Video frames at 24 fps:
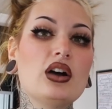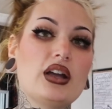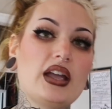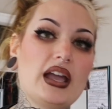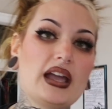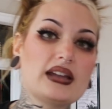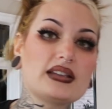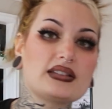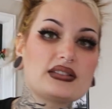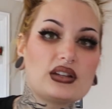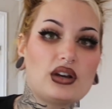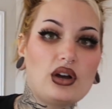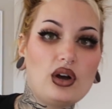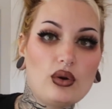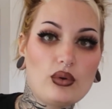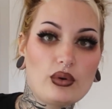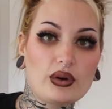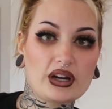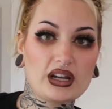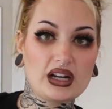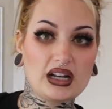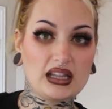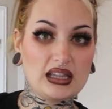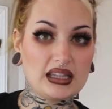Okay, so
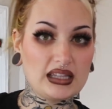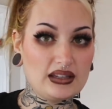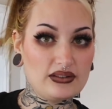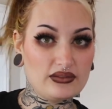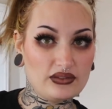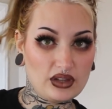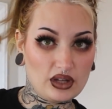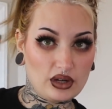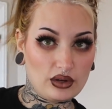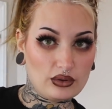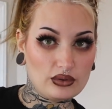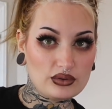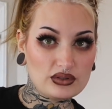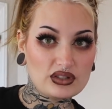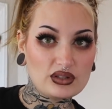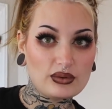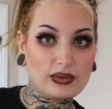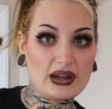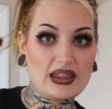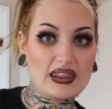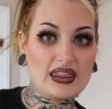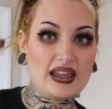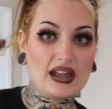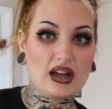we're gonna leave those the
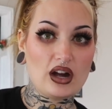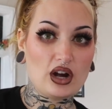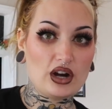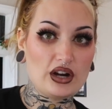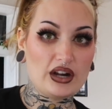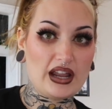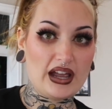way they are